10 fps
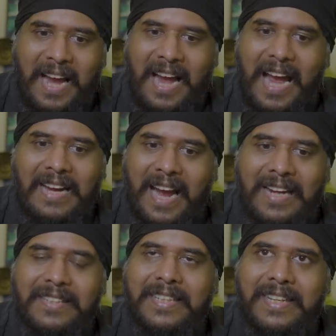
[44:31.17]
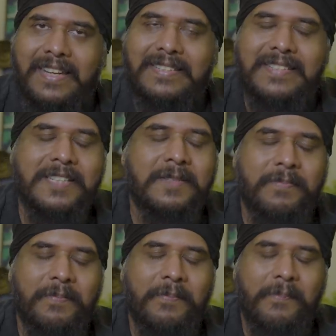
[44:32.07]
And he has
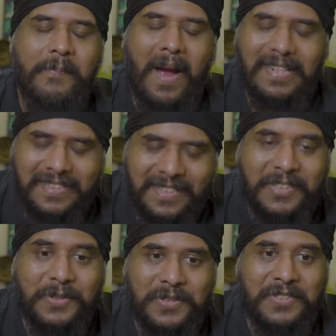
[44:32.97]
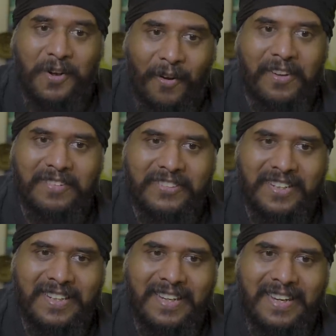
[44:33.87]
this passion to solve
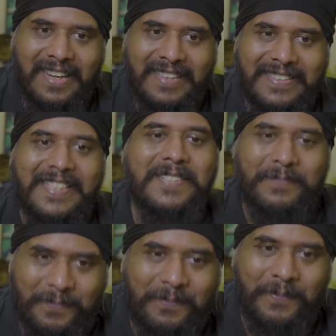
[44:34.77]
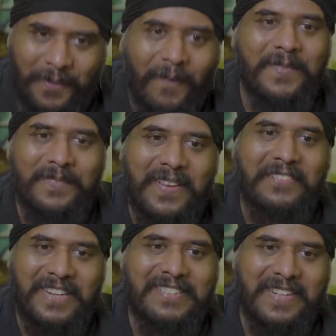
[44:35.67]
this problem
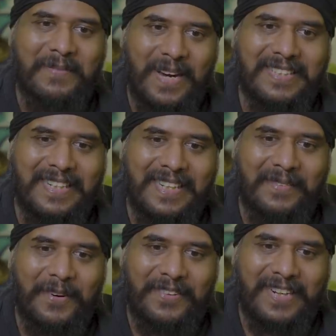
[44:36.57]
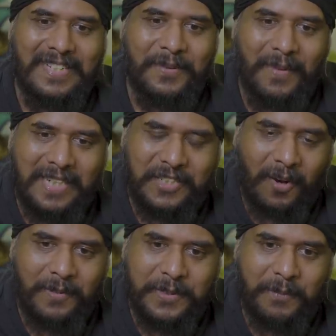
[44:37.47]
that feels very passionately about, right? So my
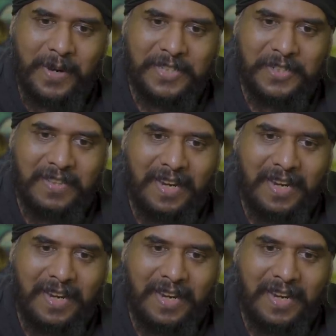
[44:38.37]
job is to make sure